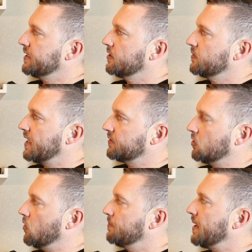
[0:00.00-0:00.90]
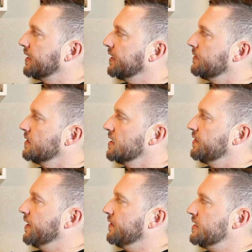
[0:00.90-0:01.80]
here without the coin pocket,
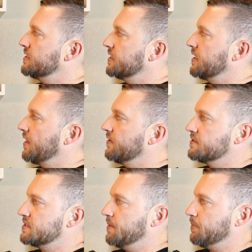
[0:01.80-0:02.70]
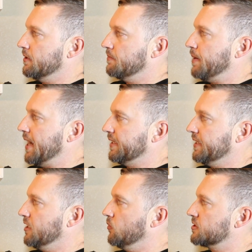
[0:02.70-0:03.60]
there is another zippered
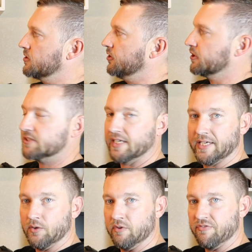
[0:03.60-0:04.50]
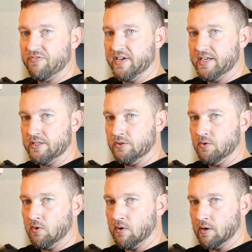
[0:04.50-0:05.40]
pocket here which looks like it would fit
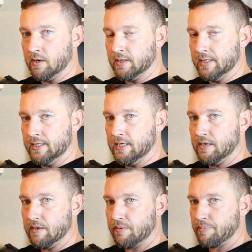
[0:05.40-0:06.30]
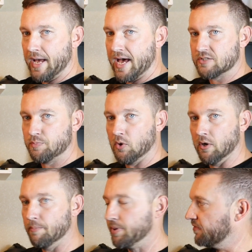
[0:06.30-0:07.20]
your
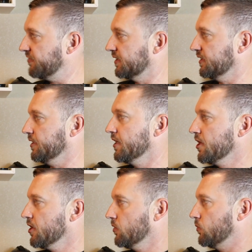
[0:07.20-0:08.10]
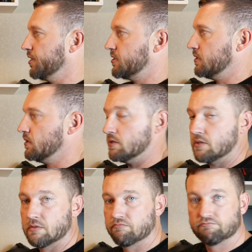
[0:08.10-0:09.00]
passport perfectly, which
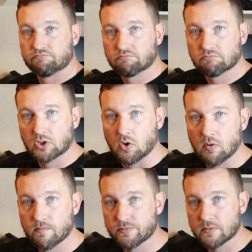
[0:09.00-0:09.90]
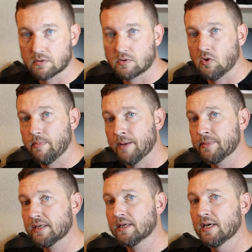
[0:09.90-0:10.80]
is it's cool. It's cool by
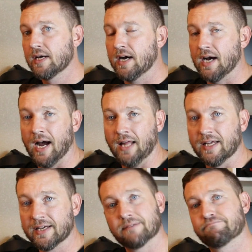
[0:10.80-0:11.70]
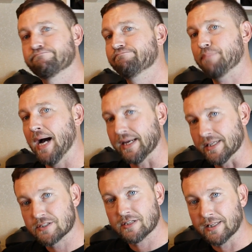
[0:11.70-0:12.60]
me. I like
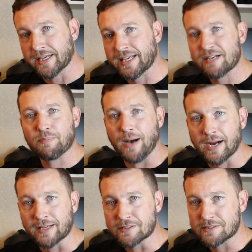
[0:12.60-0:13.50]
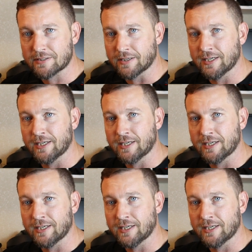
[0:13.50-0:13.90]
pockets. I like hidden pockets.